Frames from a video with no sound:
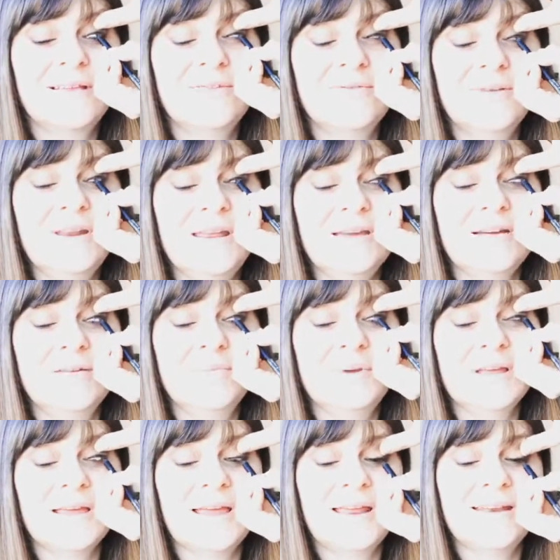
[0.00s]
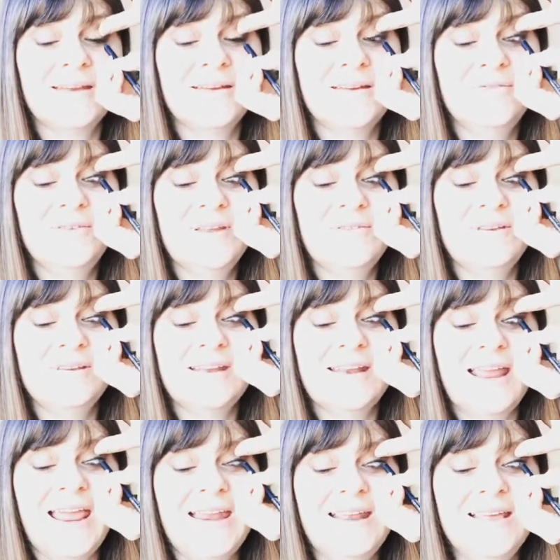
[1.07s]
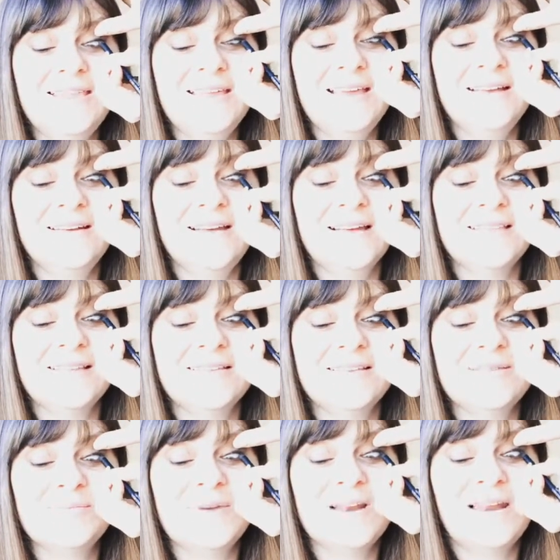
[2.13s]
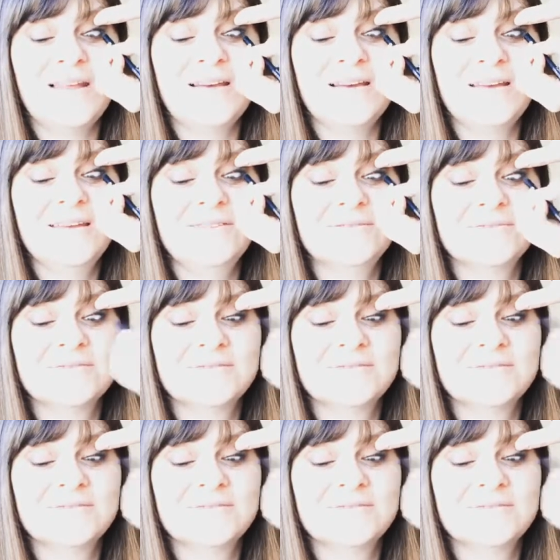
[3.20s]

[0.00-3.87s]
It's really complicated. I've never done anything like this in my life.